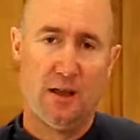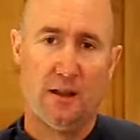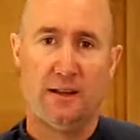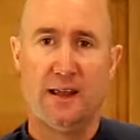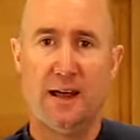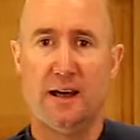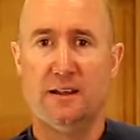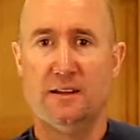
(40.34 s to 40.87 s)

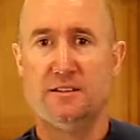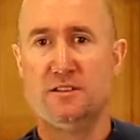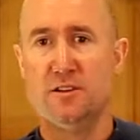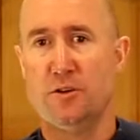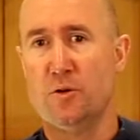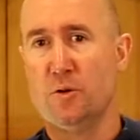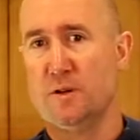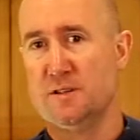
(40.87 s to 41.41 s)
Now, it's
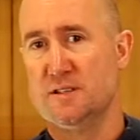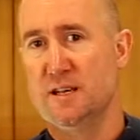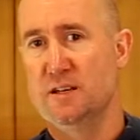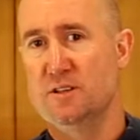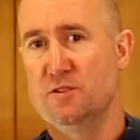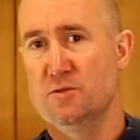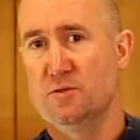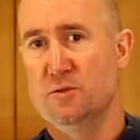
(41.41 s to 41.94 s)
not all
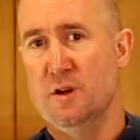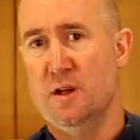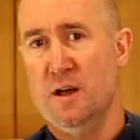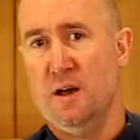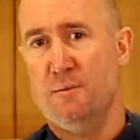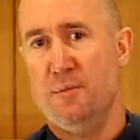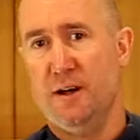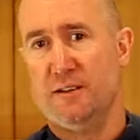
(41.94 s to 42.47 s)
essential,
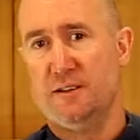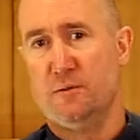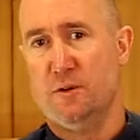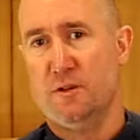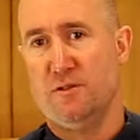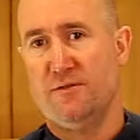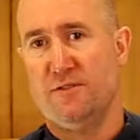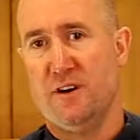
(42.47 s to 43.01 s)
but what
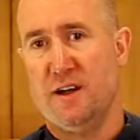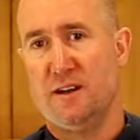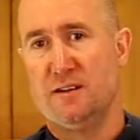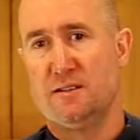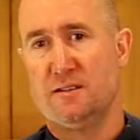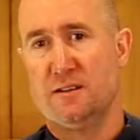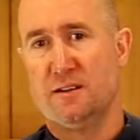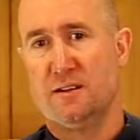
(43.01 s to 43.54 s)
you'll find
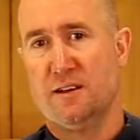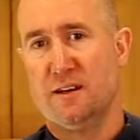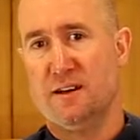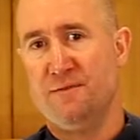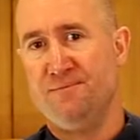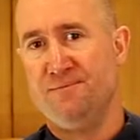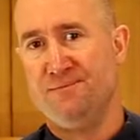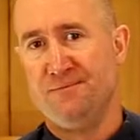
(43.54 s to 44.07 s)
is that a
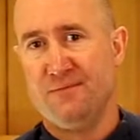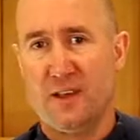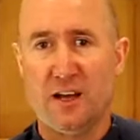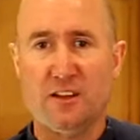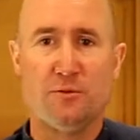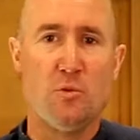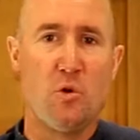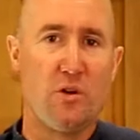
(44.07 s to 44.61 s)

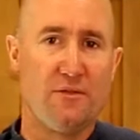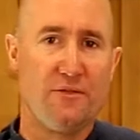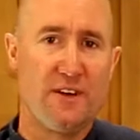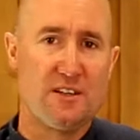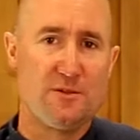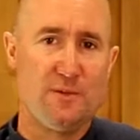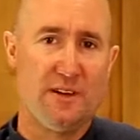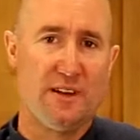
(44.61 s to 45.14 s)
small
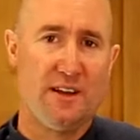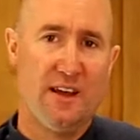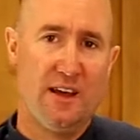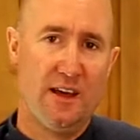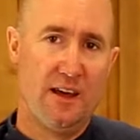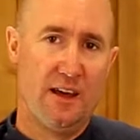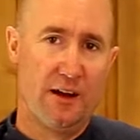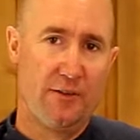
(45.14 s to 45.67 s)
investment
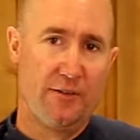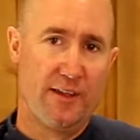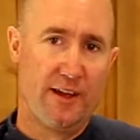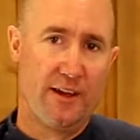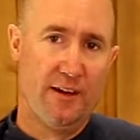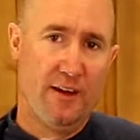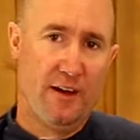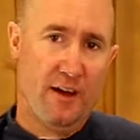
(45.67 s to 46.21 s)
here and
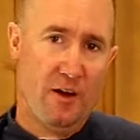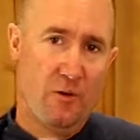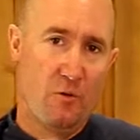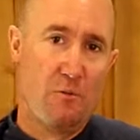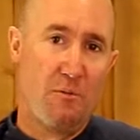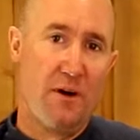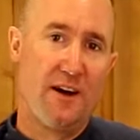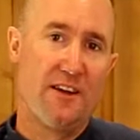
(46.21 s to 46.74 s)
there will
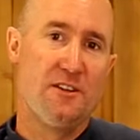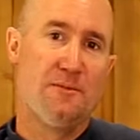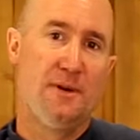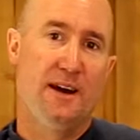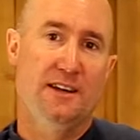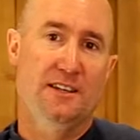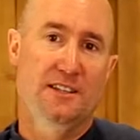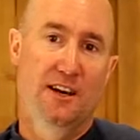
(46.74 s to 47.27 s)
buy you
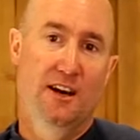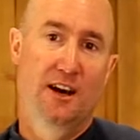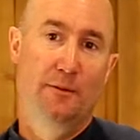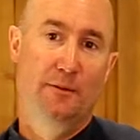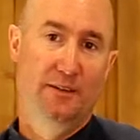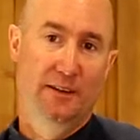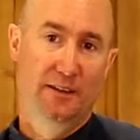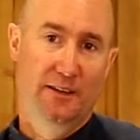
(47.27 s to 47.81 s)
back time
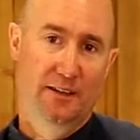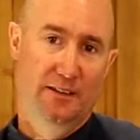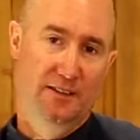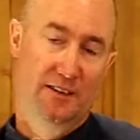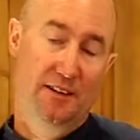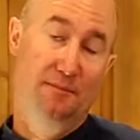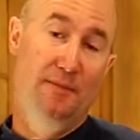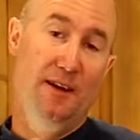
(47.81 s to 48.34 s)
in the
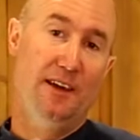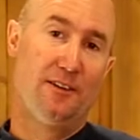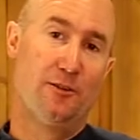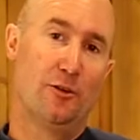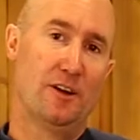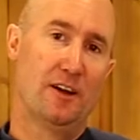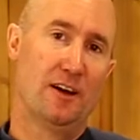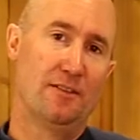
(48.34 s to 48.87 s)
kitchen and make your
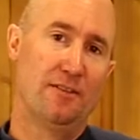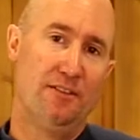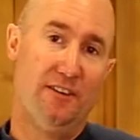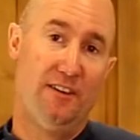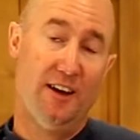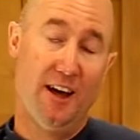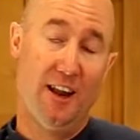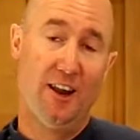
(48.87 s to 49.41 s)
life
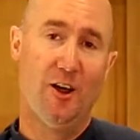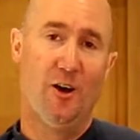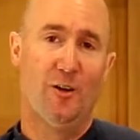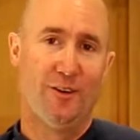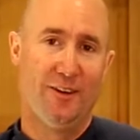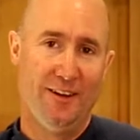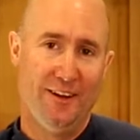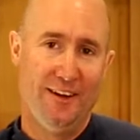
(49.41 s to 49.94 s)
a
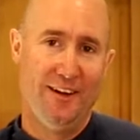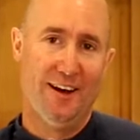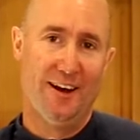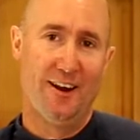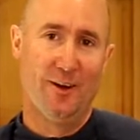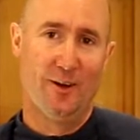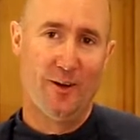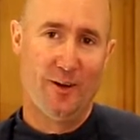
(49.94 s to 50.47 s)

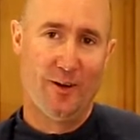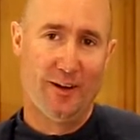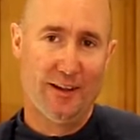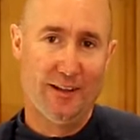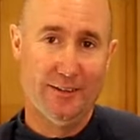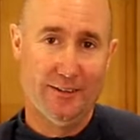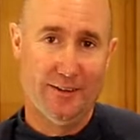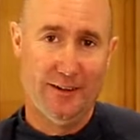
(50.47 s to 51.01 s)
lot
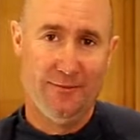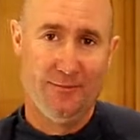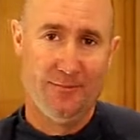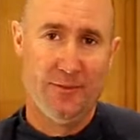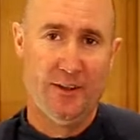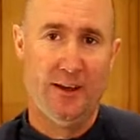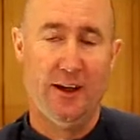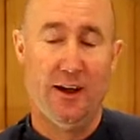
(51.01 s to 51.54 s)
easier.
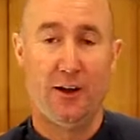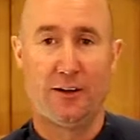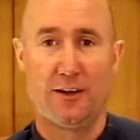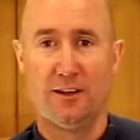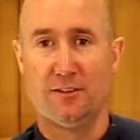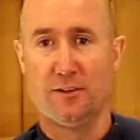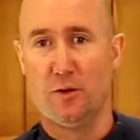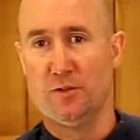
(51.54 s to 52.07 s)
Okay,
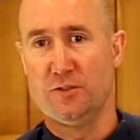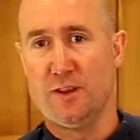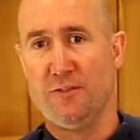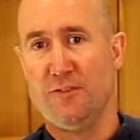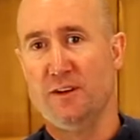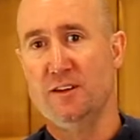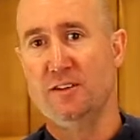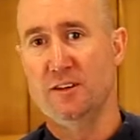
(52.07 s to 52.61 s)
so it's
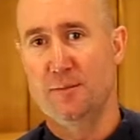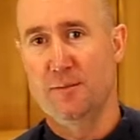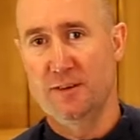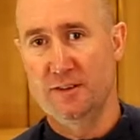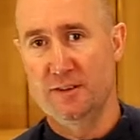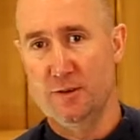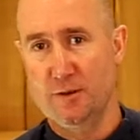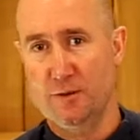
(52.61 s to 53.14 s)
definitely something
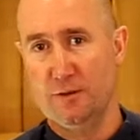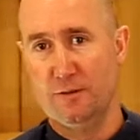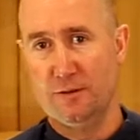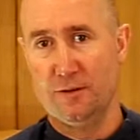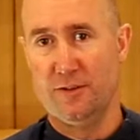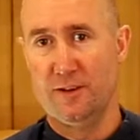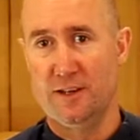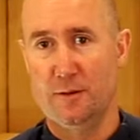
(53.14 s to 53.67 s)
to
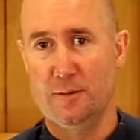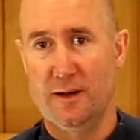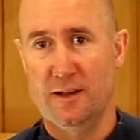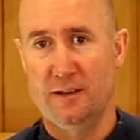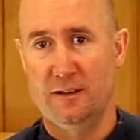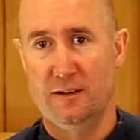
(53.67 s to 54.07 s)
think about.